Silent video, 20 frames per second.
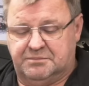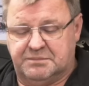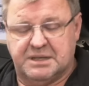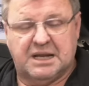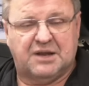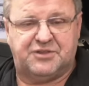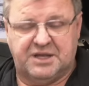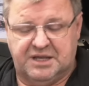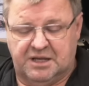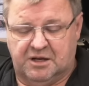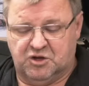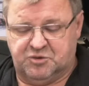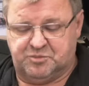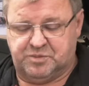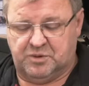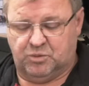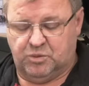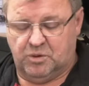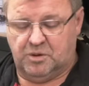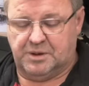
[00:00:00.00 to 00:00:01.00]
nothing else
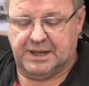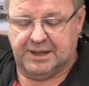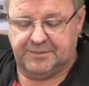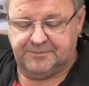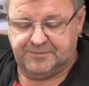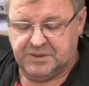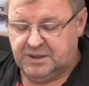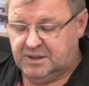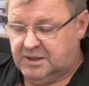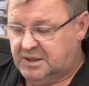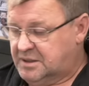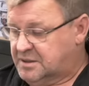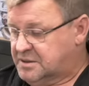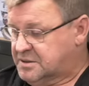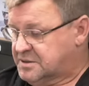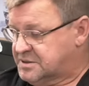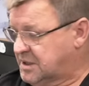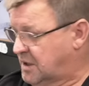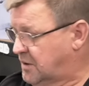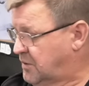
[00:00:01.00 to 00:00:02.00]
but water.
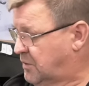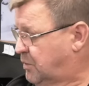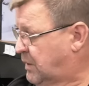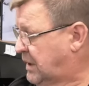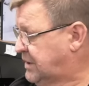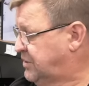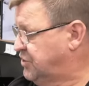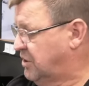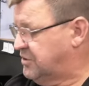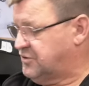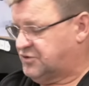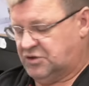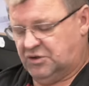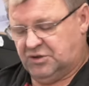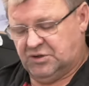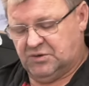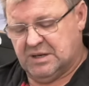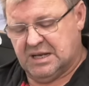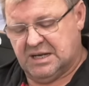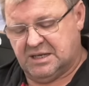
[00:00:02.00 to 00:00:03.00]
So when John
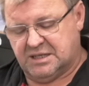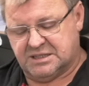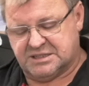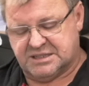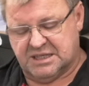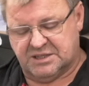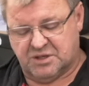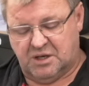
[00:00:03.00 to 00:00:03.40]
turned around and says,